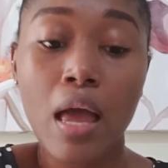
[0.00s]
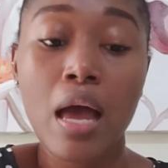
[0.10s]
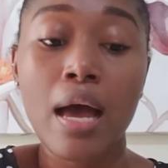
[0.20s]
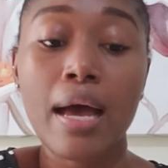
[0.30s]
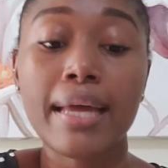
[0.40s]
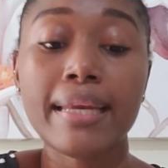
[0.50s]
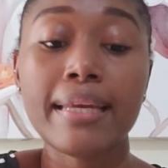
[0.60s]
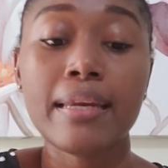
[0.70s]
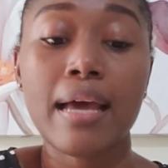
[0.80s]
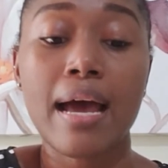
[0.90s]

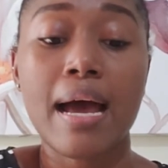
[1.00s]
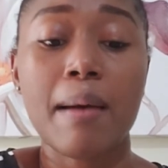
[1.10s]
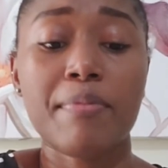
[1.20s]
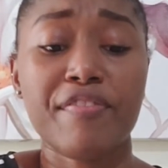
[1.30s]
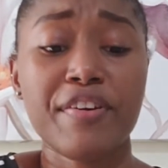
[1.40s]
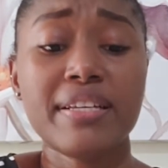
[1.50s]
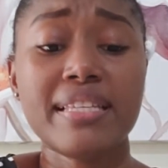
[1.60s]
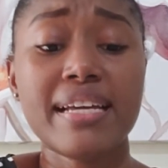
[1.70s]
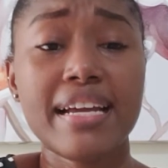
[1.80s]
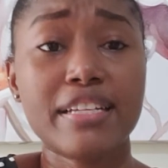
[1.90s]
And the first
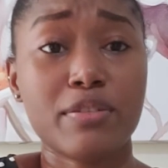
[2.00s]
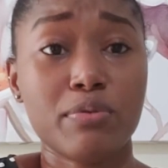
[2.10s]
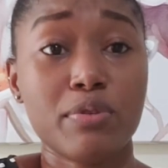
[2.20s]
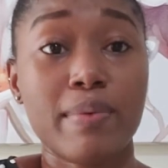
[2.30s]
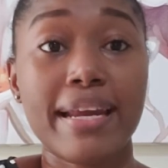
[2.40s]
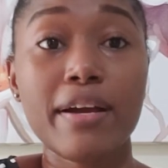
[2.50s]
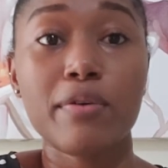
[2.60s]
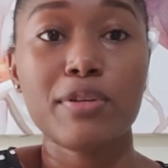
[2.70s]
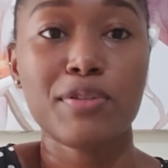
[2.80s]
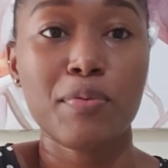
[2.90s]
thing I do, so when I
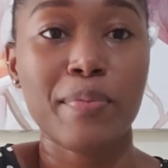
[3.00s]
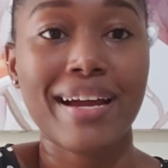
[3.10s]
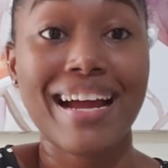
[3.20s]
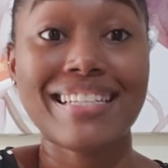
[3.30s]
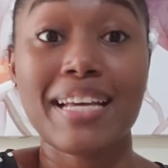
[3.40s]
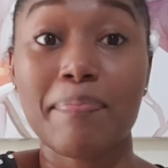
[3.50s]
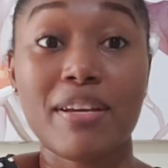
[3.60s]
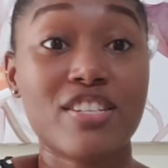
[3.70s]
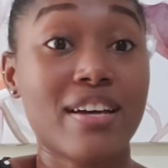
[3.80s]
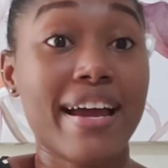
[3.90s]
go somewhere, I take
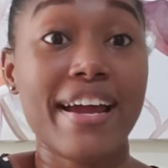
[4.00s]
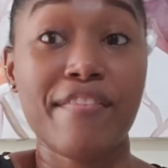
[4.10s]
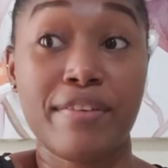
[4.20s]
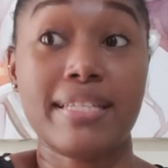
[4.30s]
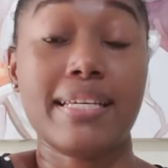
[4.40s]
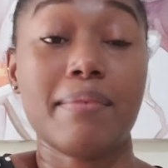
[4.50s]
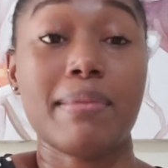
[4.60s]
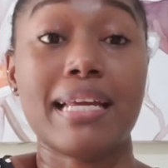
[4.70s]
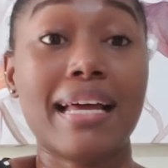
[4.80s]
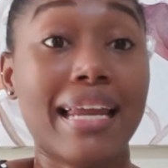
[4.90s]
picture of everything.
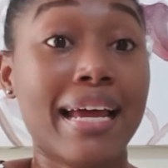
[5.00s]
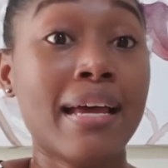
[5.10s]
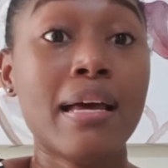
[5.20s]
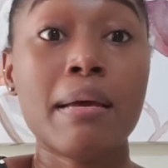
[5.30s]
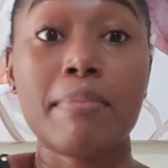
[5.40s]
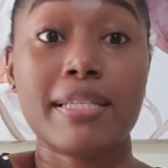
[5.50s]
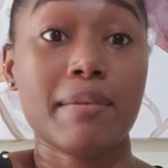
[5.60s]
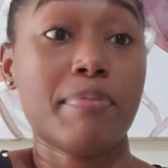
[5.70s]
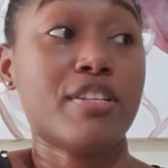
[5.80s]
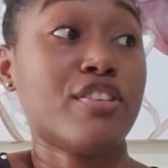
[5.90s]
I not lie. I
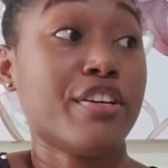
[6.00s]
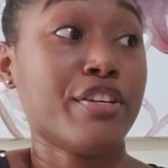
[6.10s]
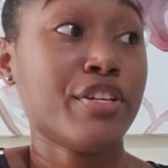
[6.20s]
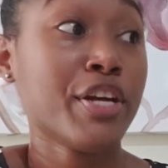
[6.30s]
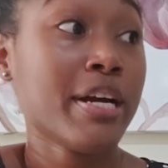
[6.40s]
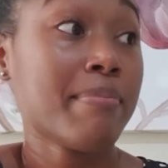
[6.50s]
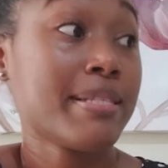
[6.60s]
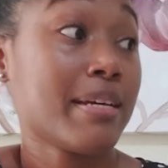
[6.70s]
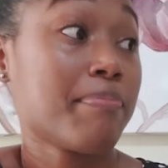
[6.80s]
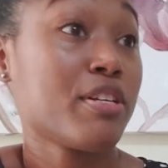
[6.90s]
take picture of the dirt, I
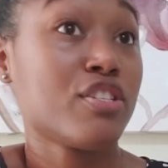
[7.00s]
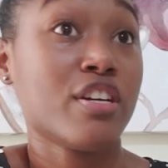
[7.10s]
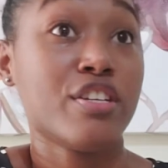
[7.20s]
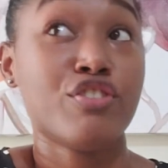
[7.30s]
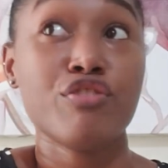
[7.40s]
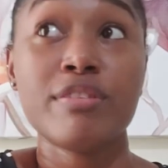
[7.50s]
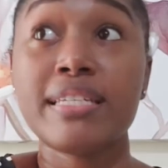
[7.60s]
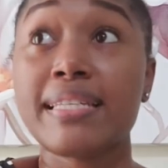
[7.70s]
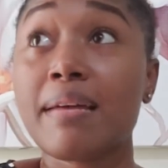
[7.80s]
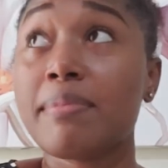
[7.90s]
take picture of the
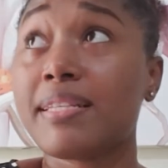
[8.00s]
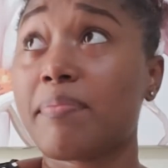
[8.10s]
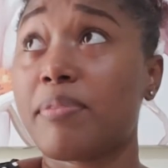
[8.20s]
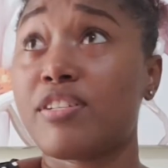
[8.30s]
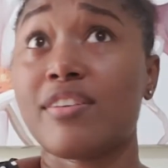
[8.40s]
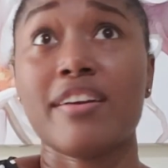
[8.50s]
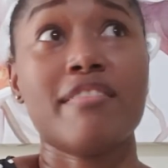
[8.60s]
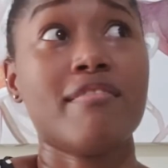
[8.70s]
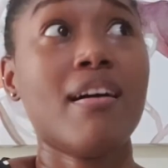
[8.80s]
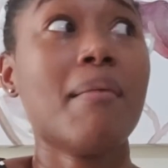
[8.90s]
trees, then I take picture of
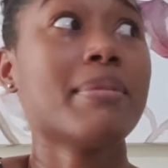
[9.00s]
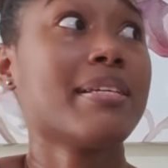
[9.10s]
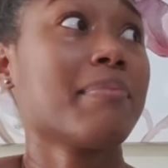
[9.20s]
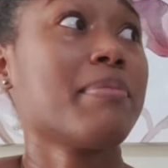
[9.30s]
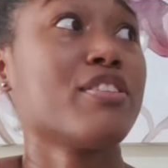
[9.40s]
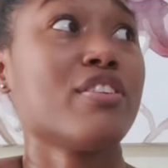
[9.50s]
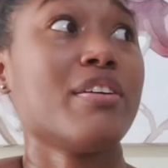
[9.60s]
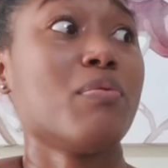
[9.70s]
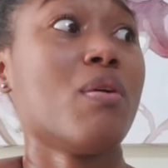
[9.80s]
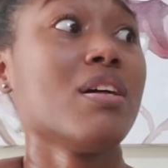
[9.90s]
the rock, I take picture of
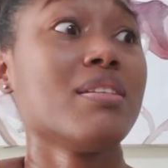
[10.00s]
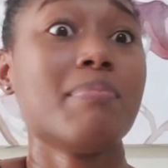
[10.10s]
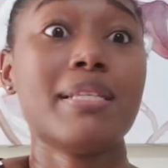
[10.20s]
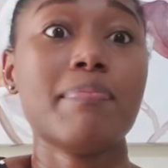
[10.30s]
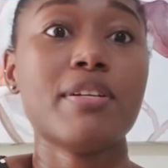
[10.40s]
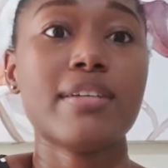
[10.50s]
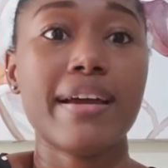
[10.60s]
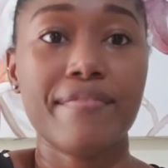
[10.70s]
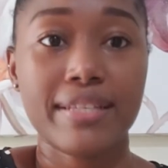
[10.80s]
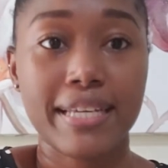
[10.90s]
the water, I take picture of
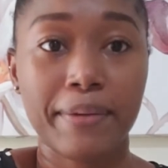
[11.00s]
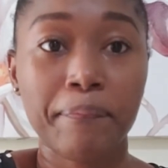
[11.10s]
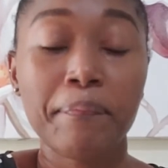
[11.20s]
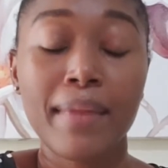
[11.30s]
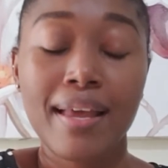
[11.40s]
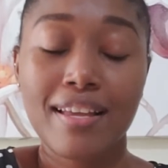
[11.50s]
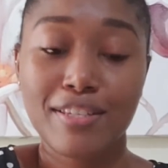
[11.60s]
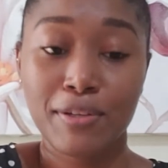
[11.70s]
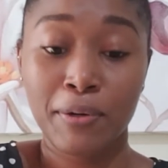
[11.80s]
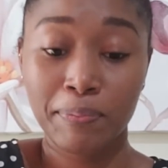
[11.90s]
everything.
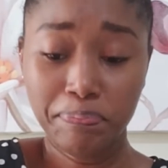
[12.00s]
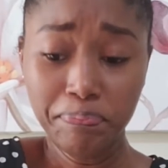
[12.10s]
So